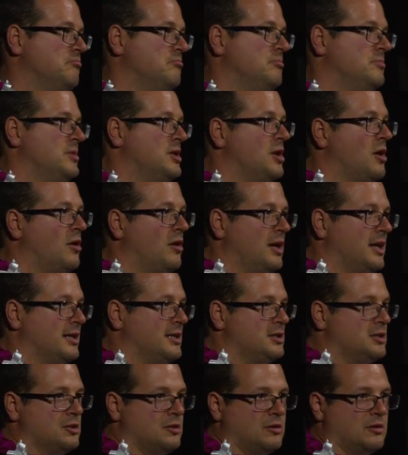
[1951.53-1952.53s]

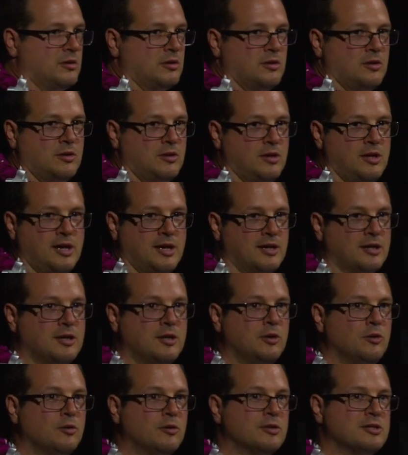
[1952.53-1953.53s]
knowledge, or are
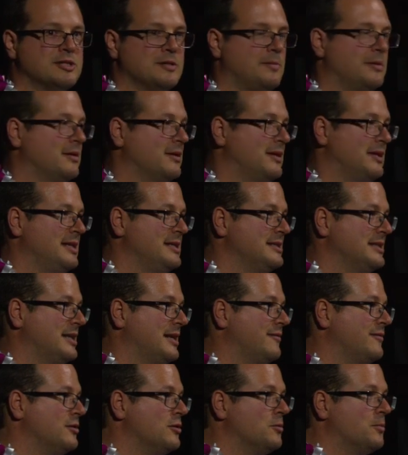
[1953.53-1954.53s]
curious about things that
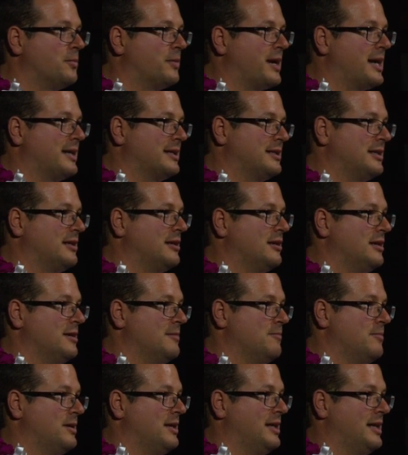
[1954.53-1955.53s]
have no practical
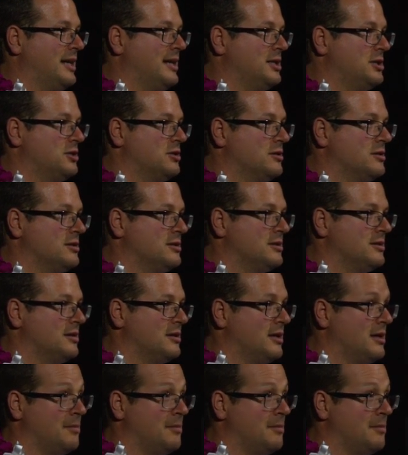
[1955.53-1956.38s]
implications